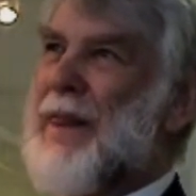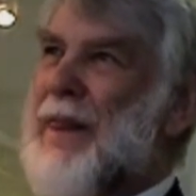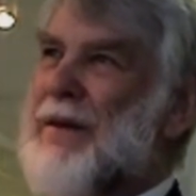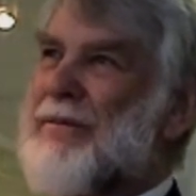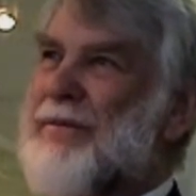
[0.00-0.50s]

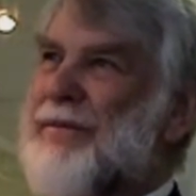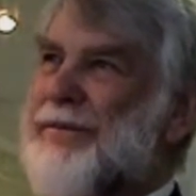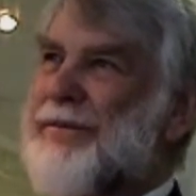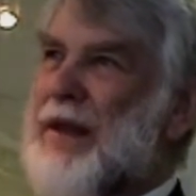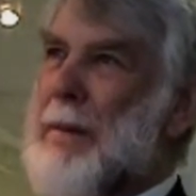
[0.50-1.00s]
And you've been
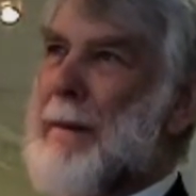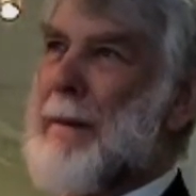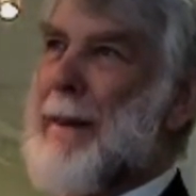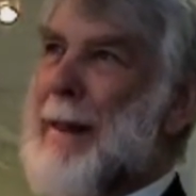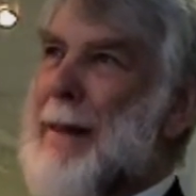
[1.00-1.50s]
doing this for
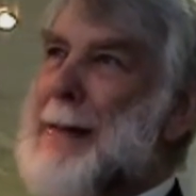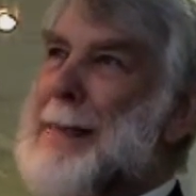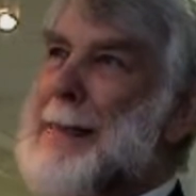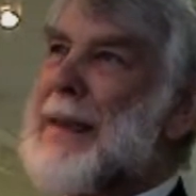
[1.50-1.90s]
quite some time.